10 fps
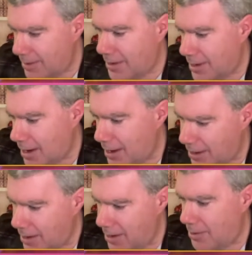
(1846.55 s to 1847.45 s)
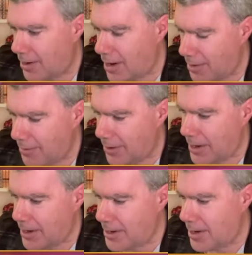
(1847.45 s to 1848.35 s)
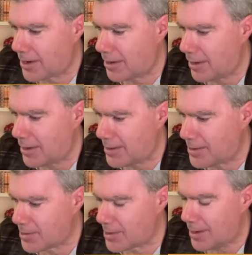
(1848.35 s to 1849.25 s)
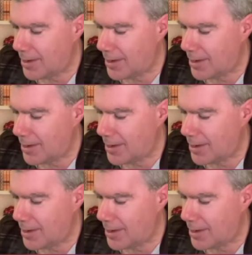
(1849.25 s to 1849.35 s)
They got to know where every nickel is.